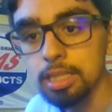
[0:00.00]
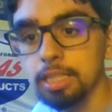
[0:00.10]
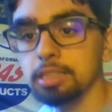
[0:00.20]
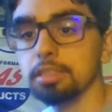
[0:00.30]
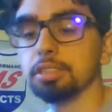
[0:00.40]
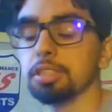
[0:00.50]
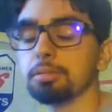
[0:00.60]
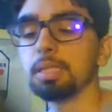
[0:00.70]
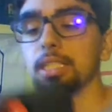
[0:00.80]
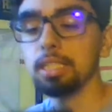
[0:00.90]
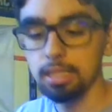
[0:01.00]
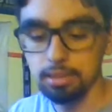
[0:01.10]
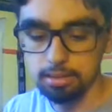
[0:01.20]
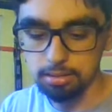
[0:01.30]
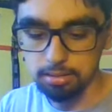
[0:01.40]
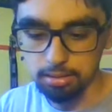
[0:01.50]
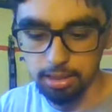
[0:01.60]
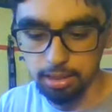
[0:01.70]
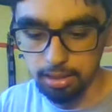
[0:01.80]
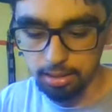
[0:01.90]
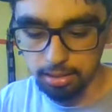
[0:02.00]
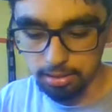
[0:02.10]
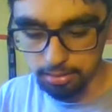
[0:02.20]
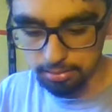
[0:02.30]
Can you show me? Yes, I can.